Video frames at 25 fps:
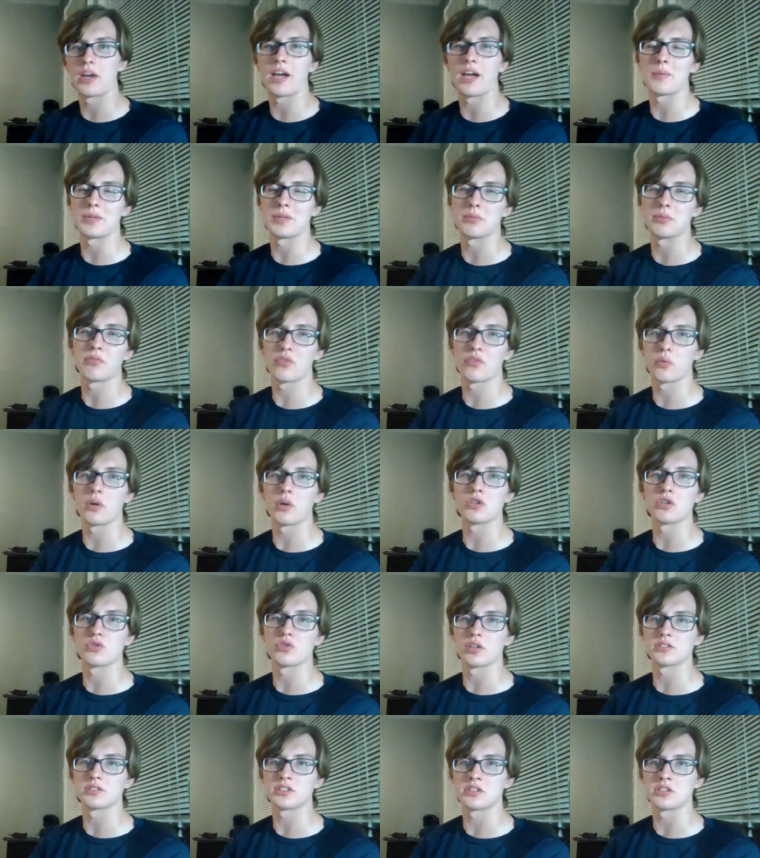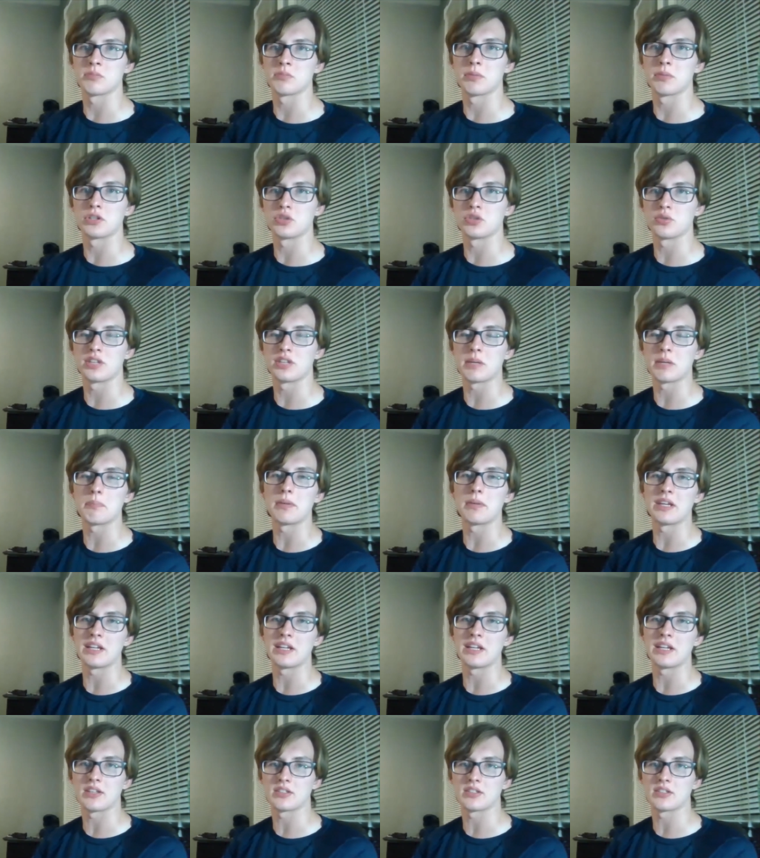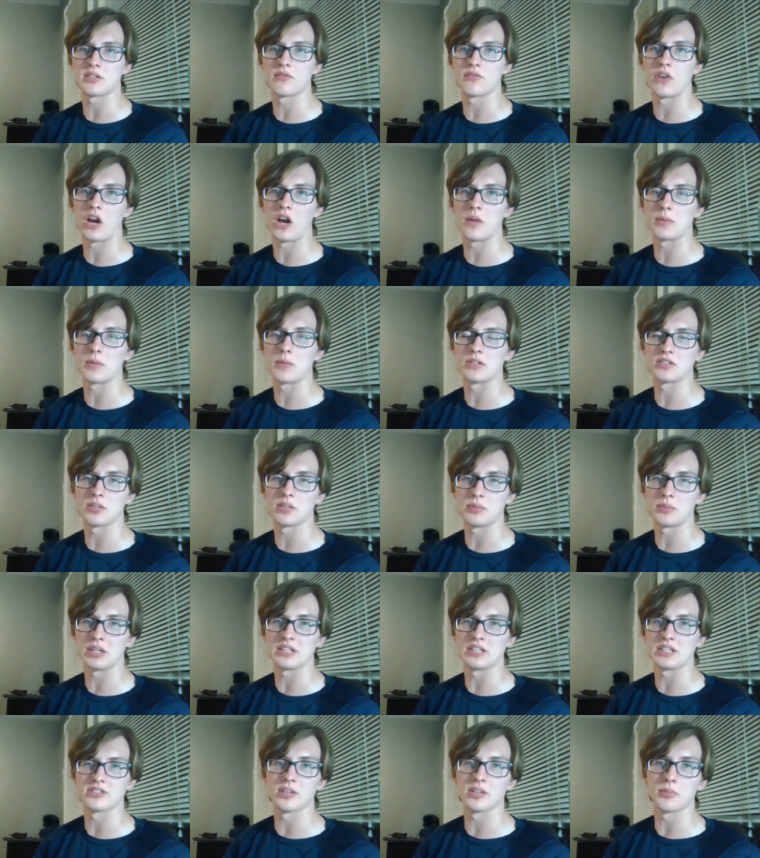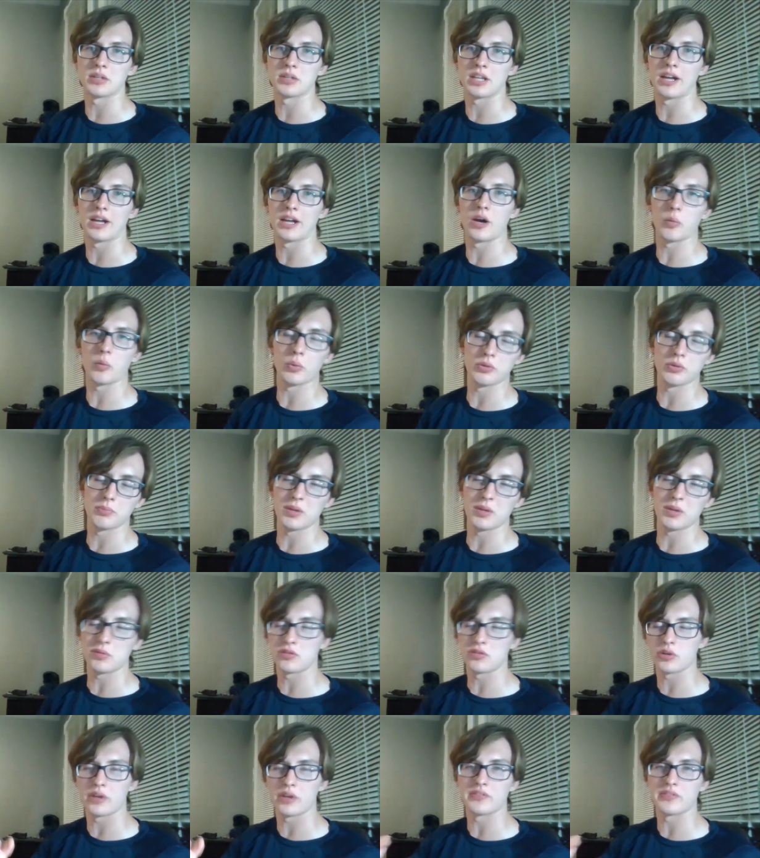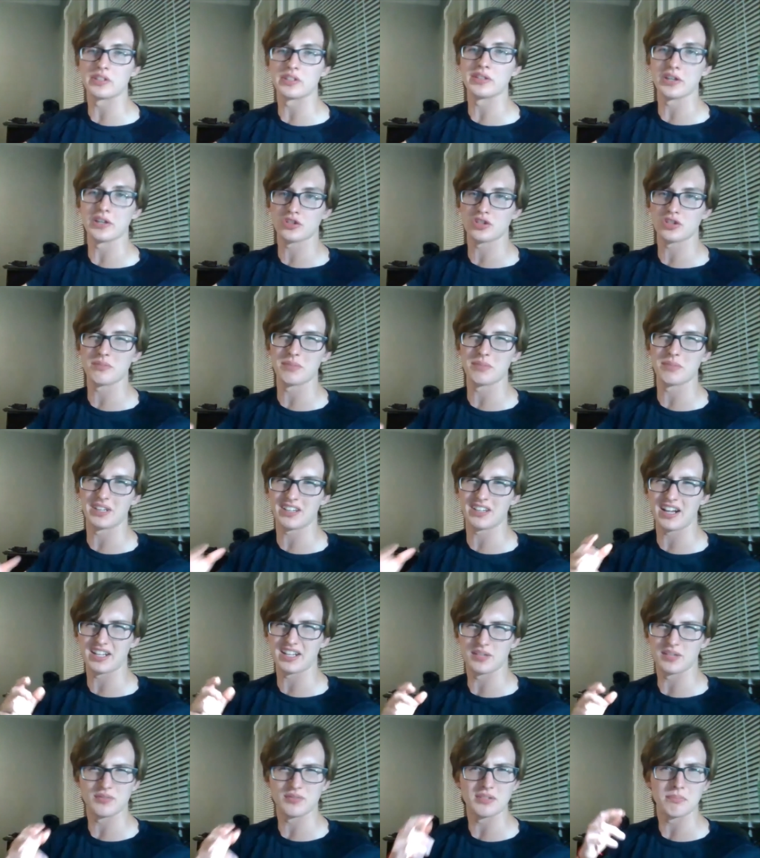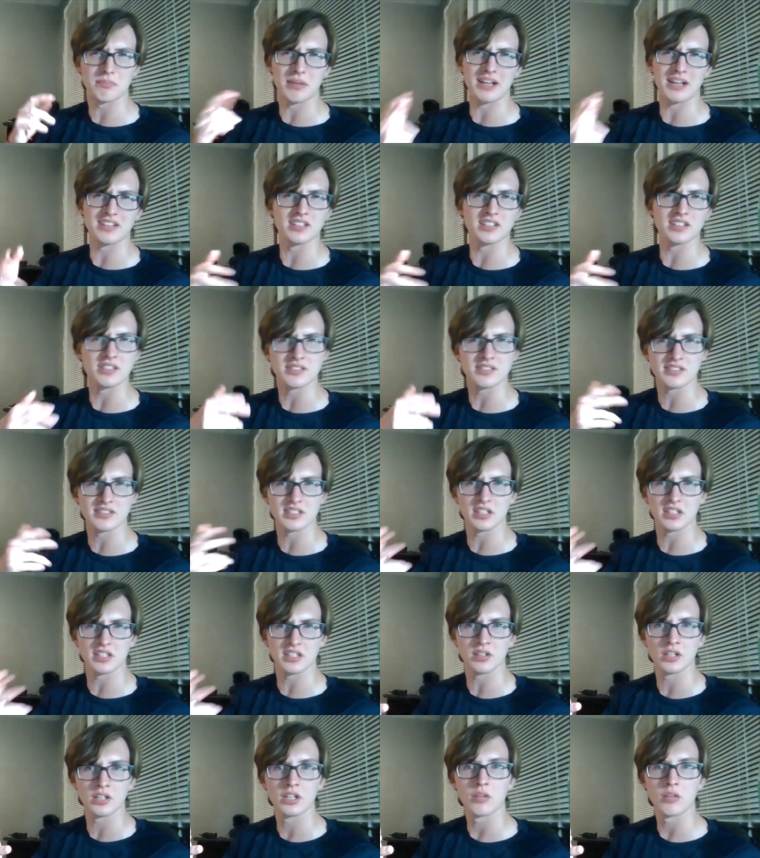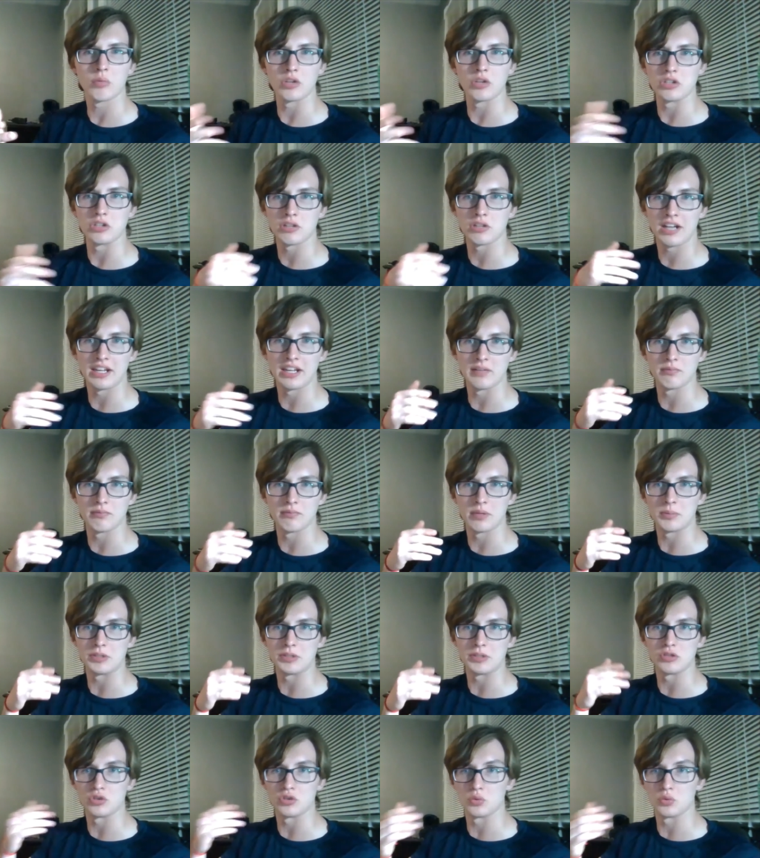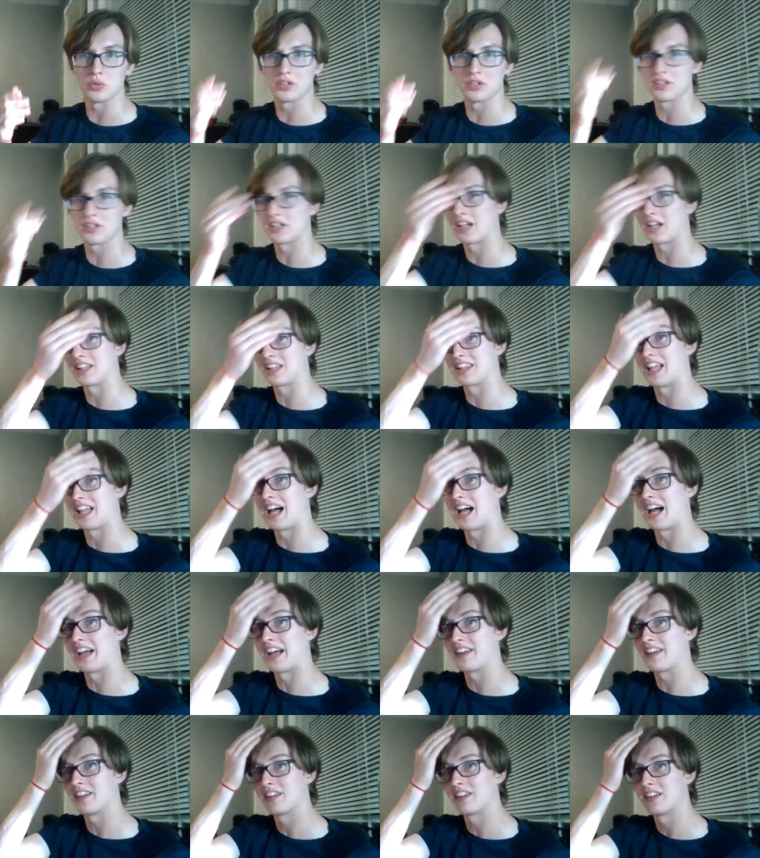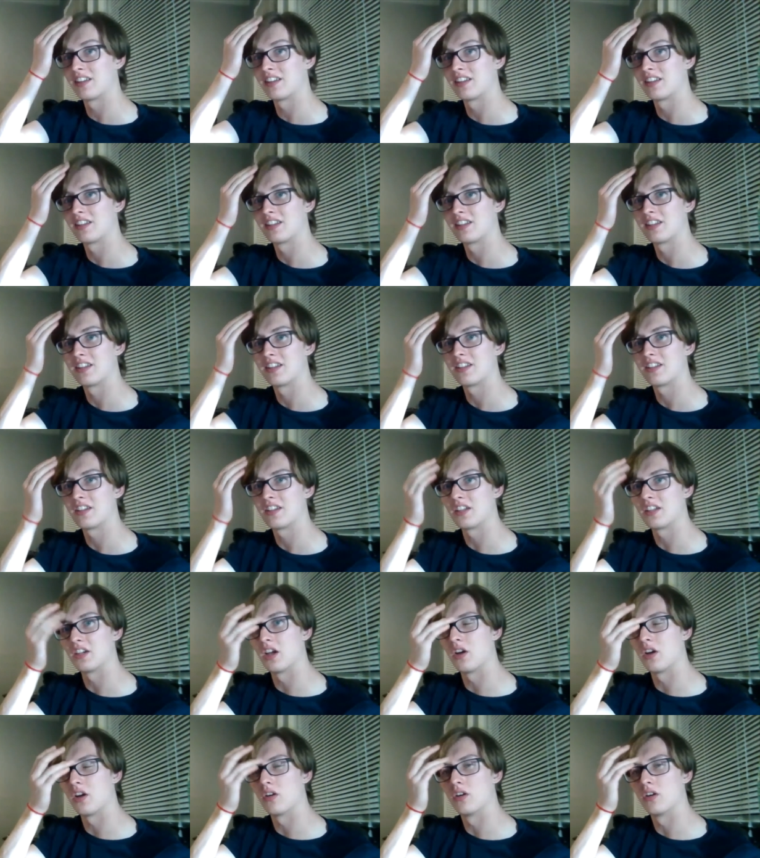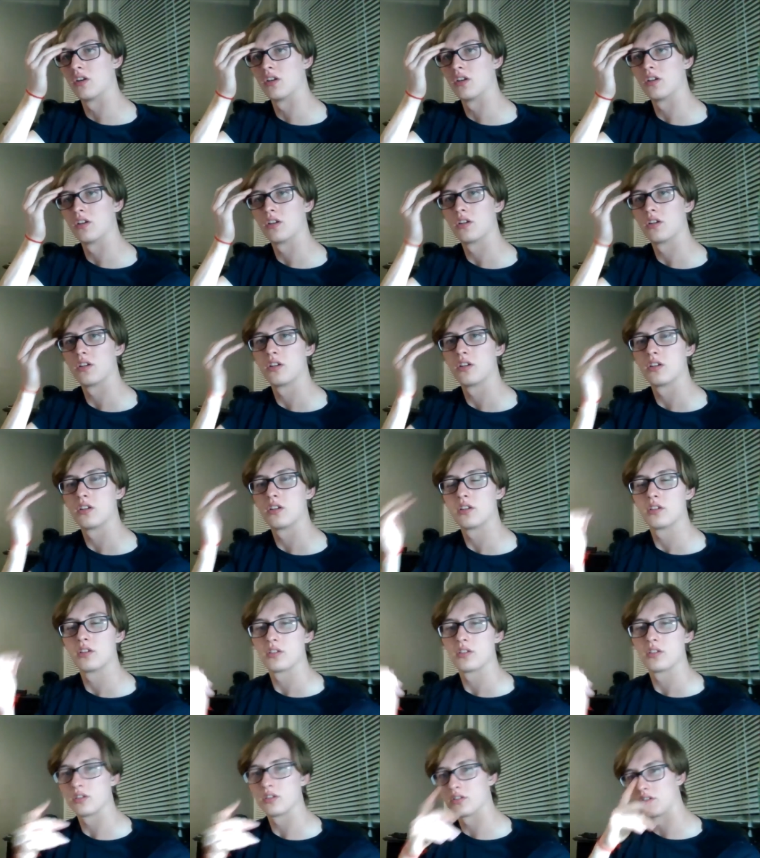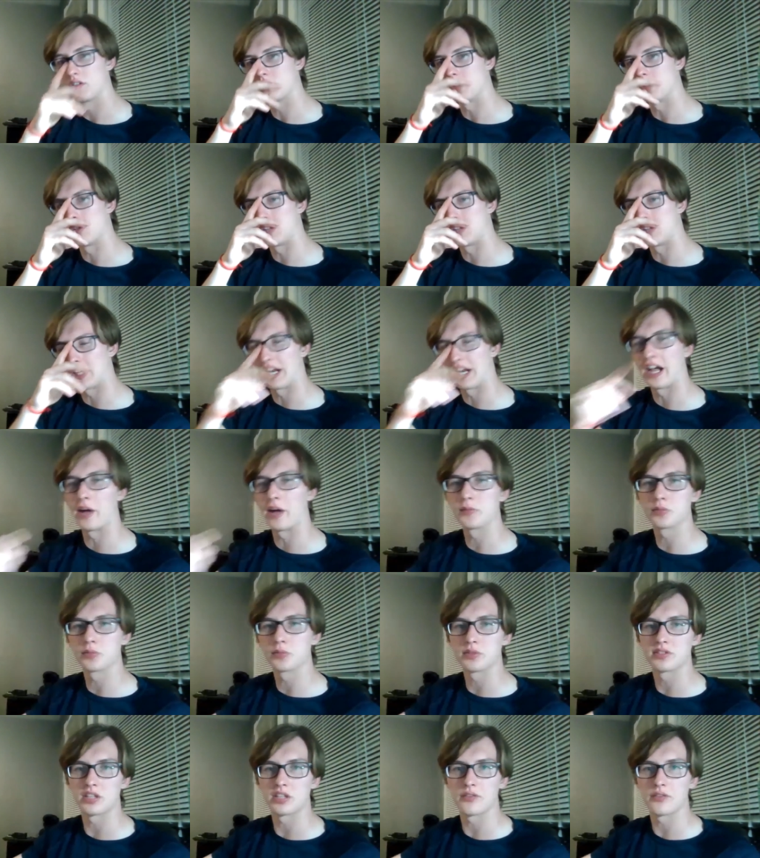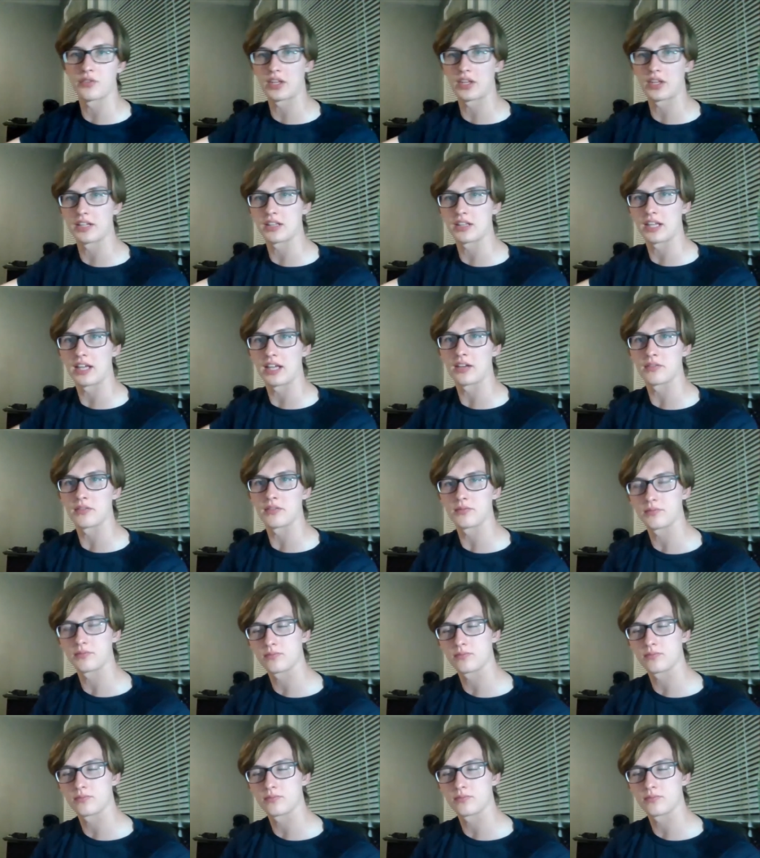I mean, for one, drug testing, but do you think being in this environment is something to help with? Maybe you don't have addiction, but kind of dependency, where you kind of maybe do it a lot. Do you think it helps with stuff like that?